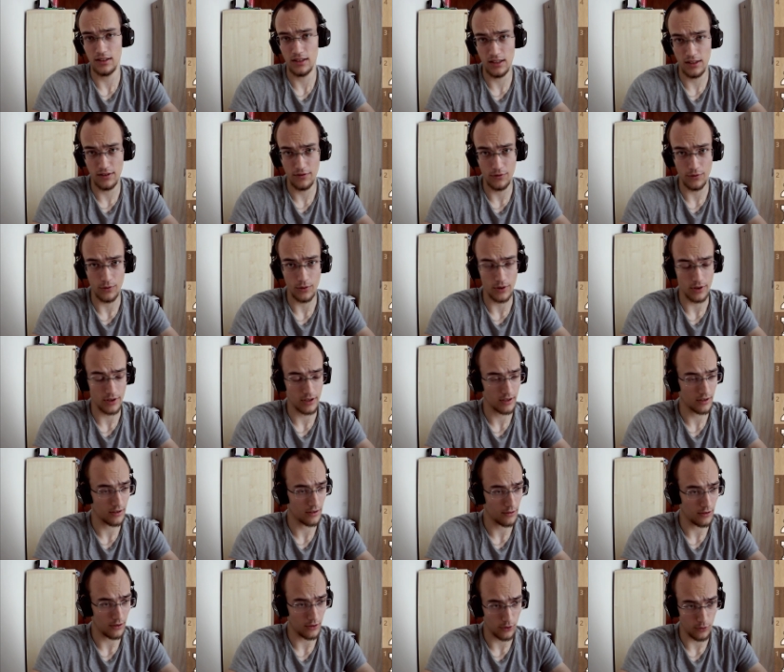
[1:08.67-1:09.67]
D four
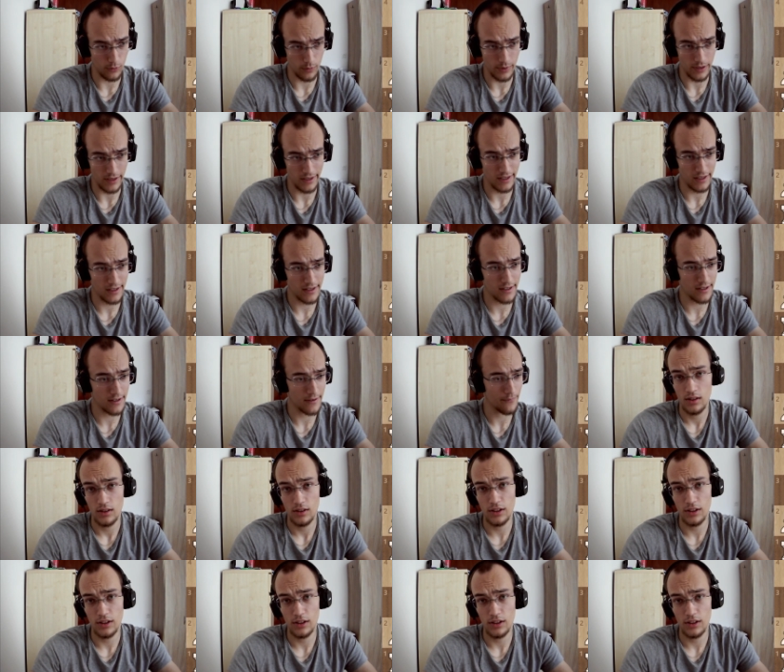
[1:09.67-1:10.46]
openings.